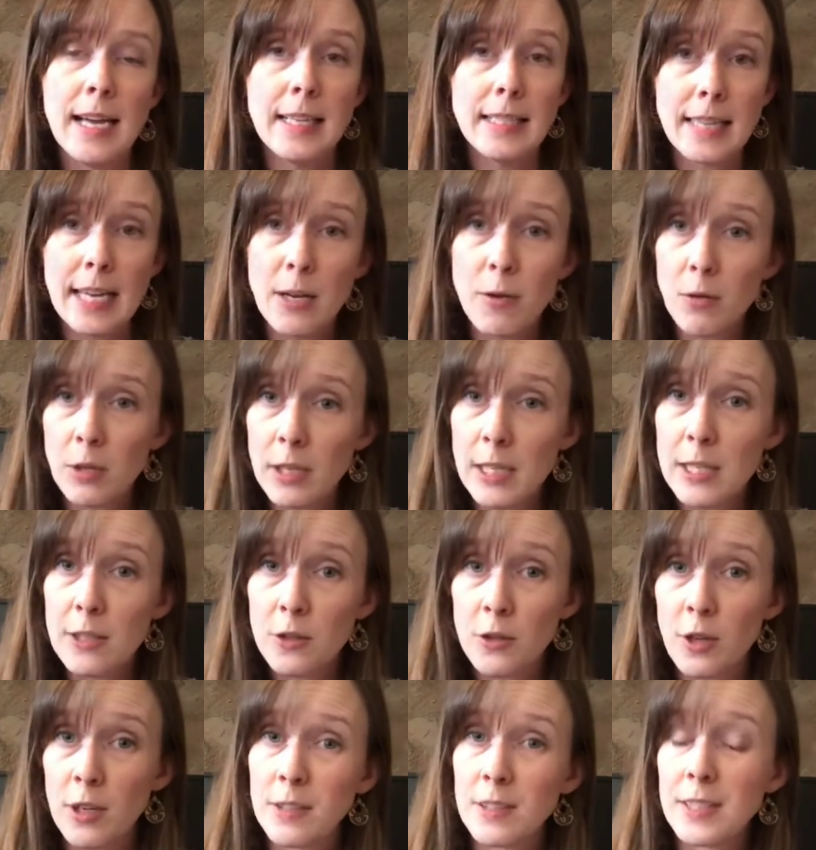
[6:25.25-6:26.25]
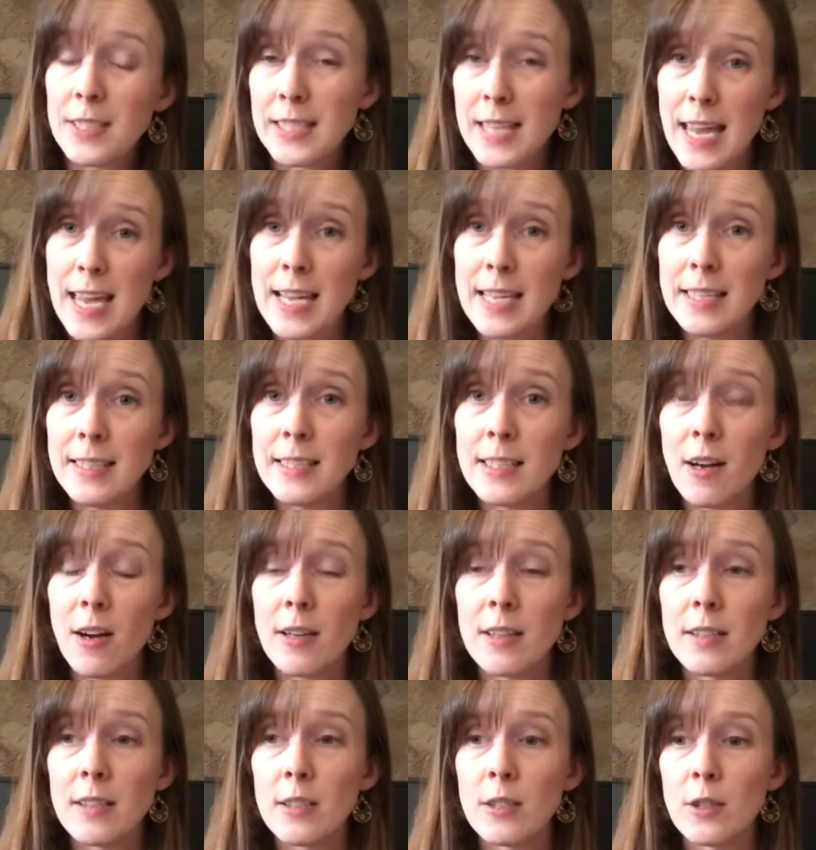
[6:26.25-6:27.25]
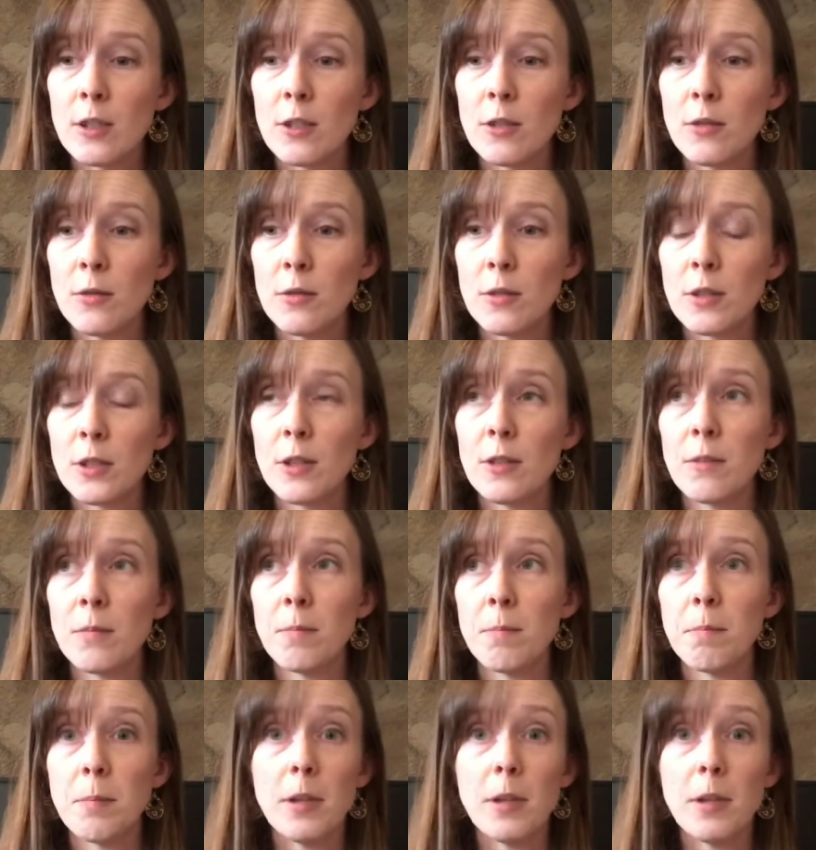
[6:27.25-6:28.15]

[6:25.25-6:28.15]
take really strong stands on certain